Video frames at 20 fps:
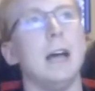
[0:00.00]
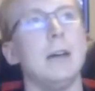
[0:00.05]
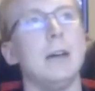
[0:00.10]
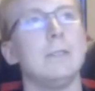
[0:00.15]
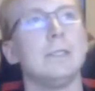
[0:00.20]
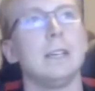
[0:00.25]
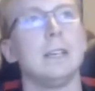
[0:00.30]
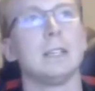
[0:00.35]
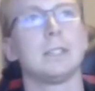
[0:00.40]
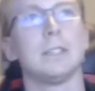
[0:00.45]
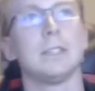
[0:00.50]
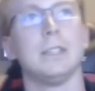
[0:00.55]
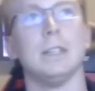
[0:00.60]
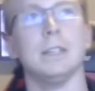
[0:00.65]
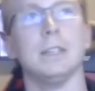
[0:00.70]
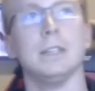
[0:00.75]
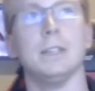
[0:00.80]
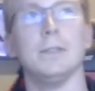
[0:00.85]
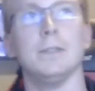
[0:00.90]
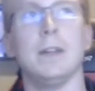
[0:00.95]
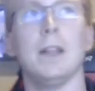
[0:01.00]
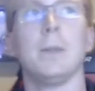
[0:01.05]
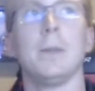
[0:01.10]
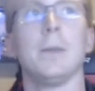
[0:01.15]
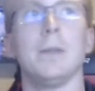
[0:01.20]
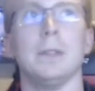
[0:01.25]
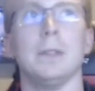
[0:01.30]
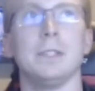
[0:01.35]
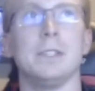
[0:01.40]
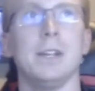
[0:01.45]
I was actually a
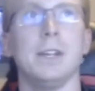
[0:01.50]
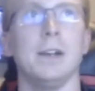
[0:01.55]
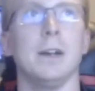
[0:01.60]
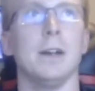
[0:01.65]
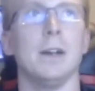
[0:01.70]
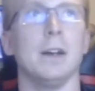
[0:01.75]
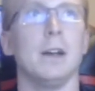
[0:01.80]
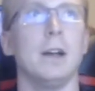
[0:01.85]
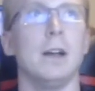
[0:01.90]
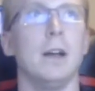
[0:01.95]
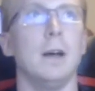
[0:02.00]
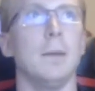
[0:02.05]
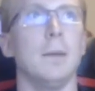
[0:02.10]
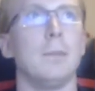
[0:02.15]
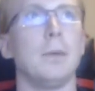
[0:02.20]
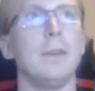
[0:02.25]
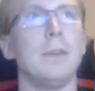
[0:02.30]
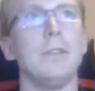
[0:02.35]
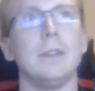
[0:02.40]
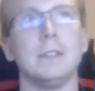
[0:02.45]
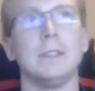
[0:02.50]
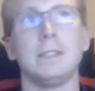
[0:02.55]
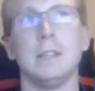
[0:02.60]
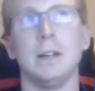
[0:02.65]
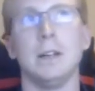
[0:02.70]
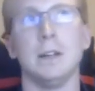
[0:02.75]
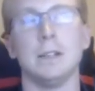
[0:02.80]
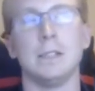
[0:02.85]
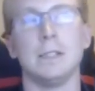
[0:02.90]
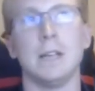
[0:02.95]
developer this year. Uh, nice. Previous
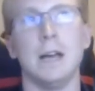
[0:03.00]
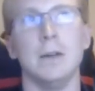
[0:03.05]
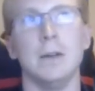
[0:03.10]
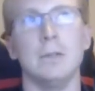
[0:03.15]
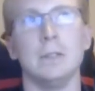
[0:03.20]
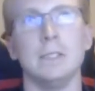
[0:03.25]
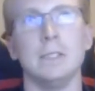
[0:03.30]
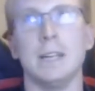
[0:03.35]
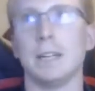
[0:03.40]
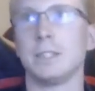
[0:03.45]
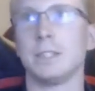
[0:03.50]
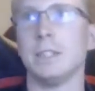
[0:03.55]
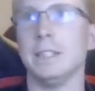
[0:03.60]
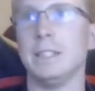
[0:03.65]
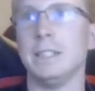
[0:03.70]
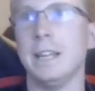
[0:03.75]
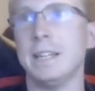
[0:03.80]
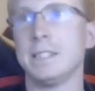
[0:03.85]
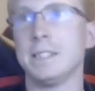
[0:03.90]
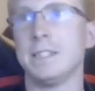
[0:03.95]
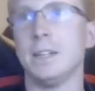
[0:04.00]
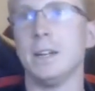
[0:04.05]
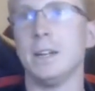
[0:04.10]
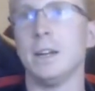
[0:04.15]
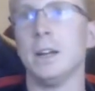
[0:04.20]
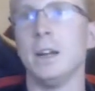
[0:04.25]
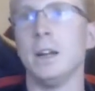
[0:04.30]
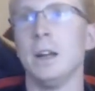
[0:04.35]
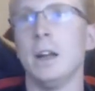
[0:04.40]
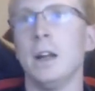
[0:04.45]
year, I was actually a
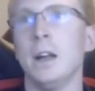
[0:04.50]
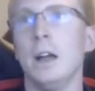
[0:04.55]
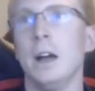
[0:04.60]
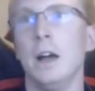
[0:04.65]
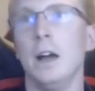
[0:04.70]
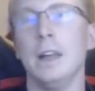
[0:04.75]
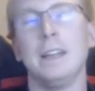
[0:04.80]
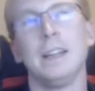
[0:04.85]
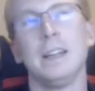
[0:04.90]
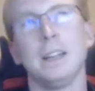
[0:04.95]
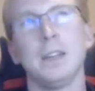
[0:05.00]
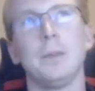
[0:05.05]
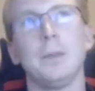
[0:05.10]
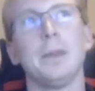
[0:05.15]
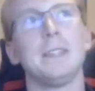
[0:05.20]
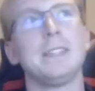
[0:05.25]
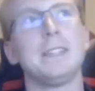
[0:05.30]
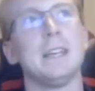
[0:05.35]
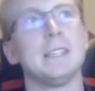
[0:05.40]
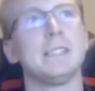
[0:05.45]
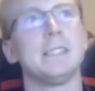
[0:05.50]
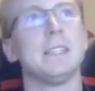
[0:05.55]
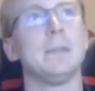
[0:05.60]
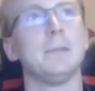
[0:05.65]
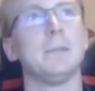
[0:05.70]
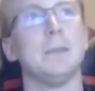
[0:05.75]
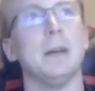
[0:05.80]
tester. I did a little bit of testing,